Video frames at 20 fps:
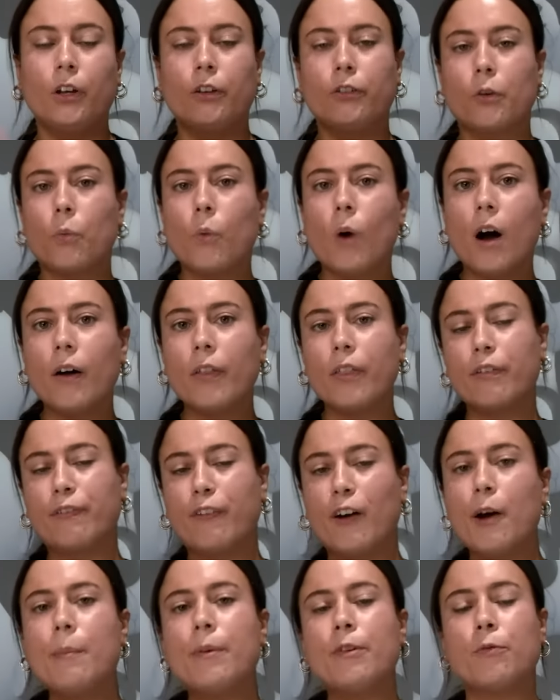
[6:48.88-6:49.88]
So while the
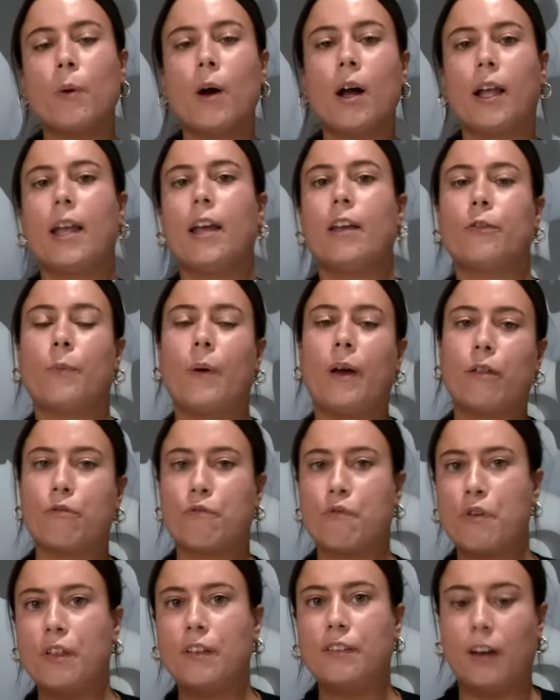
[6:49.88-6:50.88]
foam is working its way
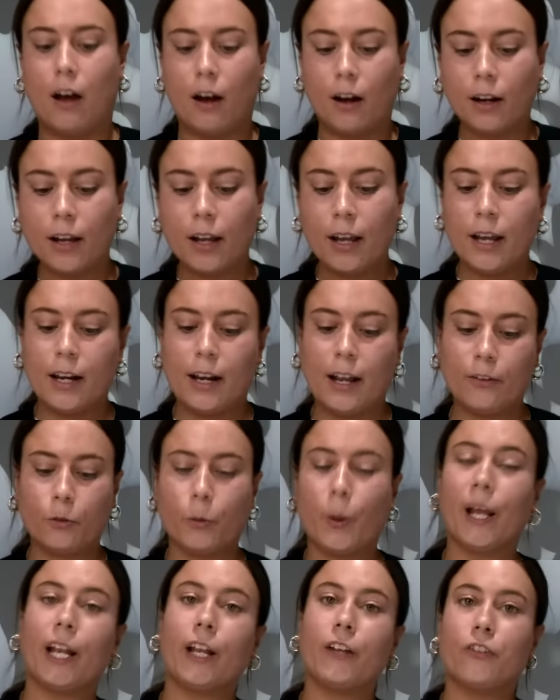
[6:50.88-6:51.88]
through the tongue, let's
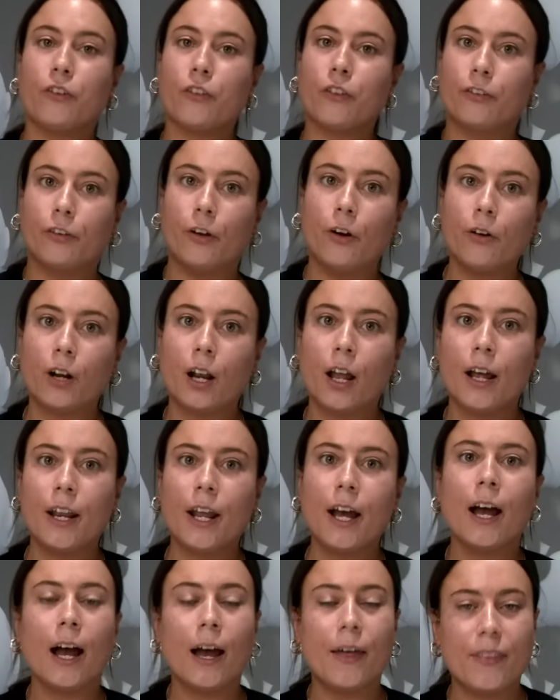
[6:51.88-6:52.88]
quickly do the sock
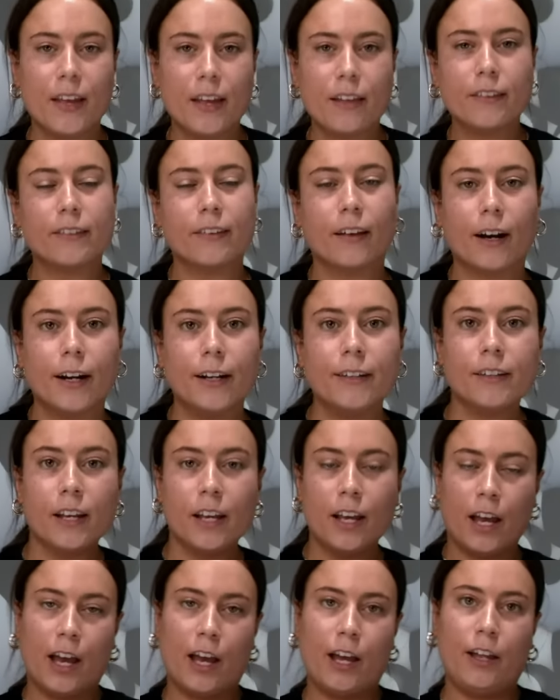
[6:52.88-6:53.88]
liner and the inside,
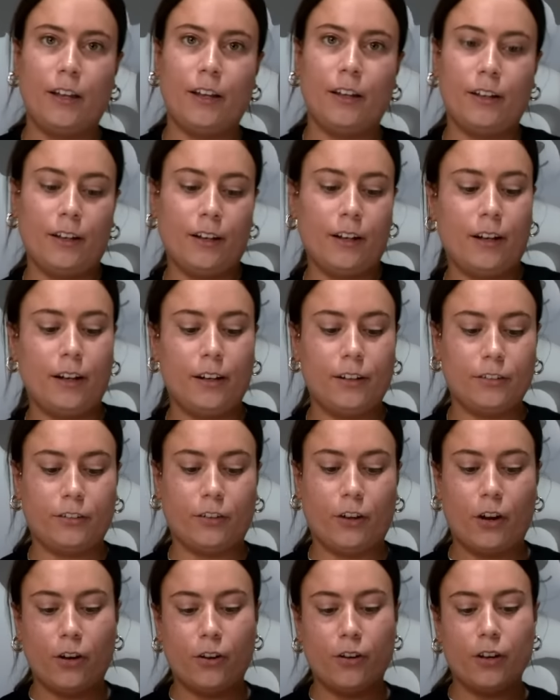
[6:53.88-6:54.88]

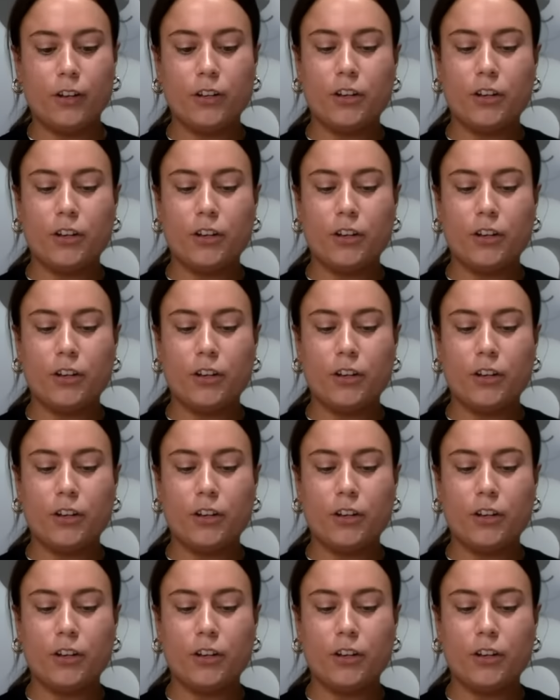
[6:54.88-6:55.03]
so